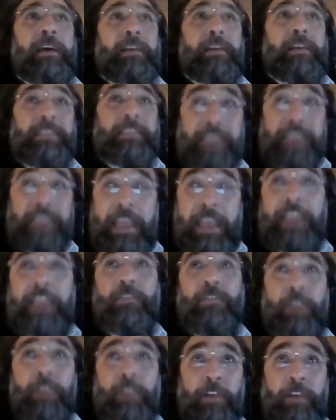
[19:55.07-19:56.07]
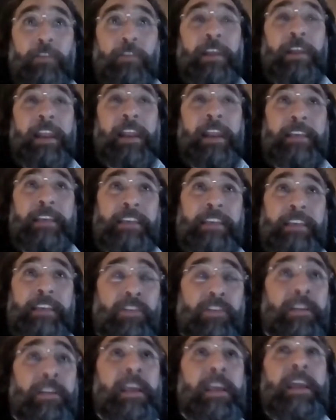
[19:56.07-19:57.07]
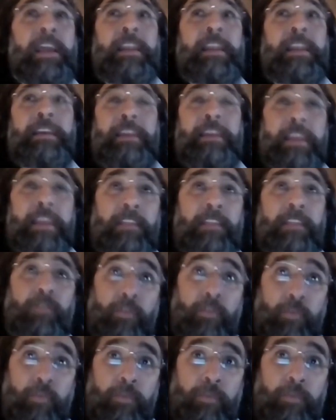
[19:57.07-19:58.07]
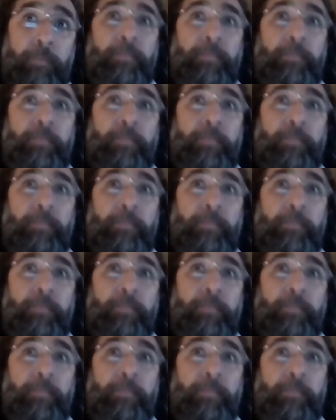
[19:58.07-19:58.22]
a state or an organization need to do